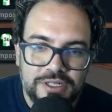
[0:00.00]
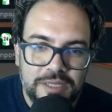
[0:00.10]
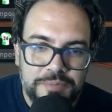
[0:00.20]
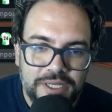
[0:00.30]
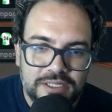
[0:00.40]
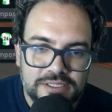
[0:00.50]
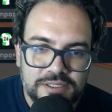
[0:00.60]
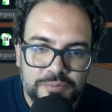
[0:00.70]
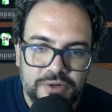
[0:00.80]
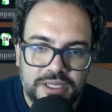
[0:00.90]
up at the
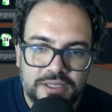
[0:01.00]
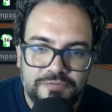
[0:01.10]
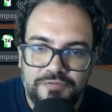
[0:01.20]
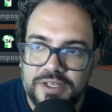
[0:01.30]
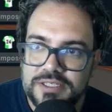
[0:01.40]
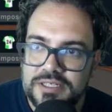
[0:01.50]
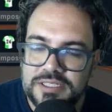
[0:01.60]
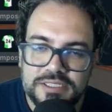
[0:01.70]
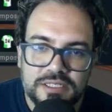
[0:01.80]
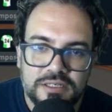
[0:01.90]
break.
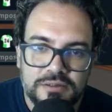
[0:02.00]
Fantastic